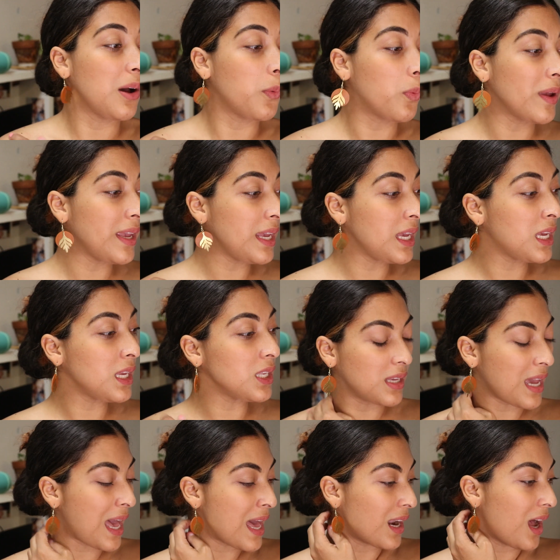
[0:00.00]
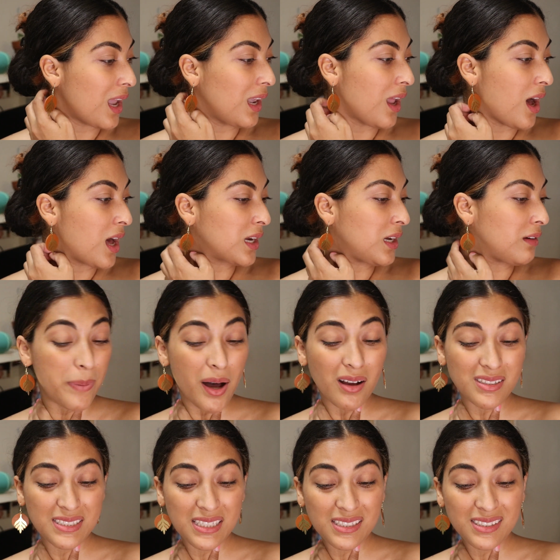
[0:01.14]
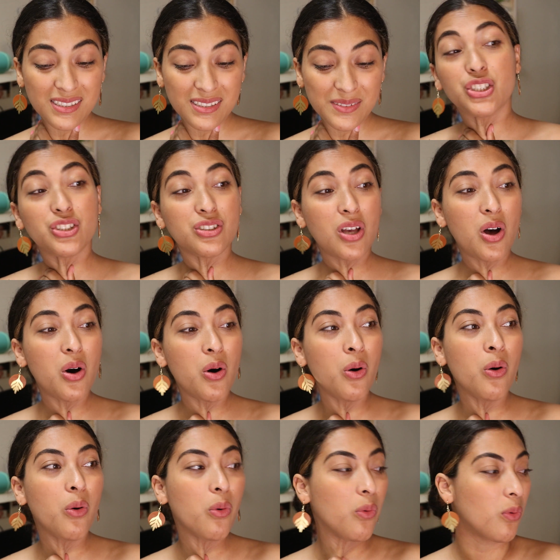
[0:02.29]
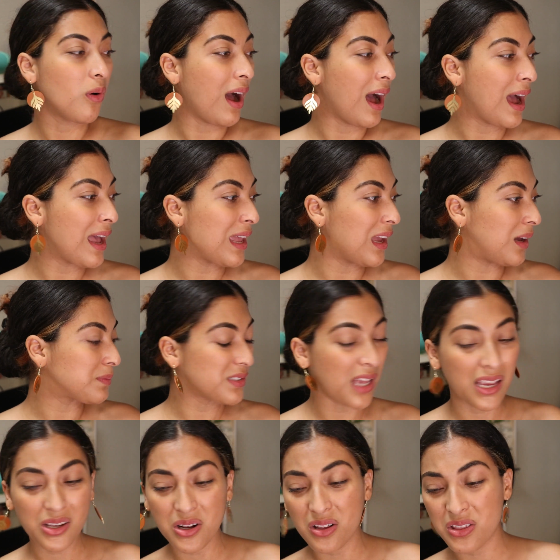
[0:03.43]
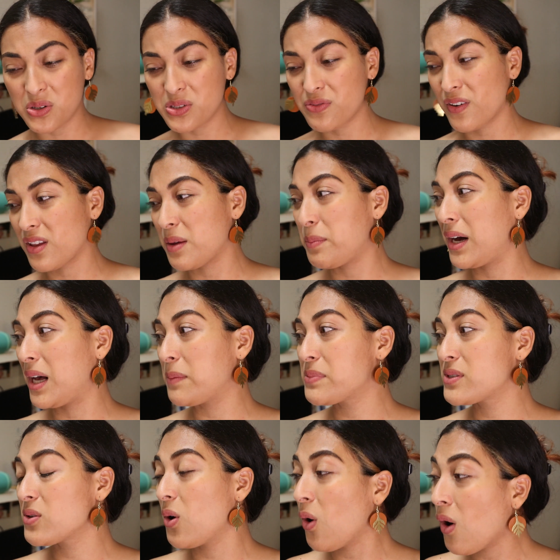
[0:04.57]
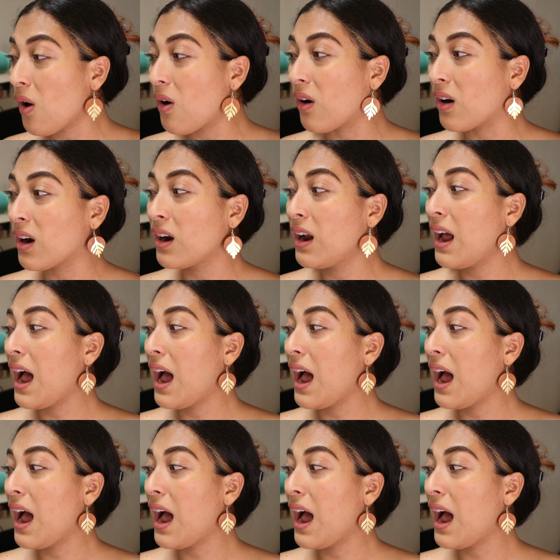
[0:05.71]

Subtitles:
We get a lot of boxes, so I upcycle those for the pups, or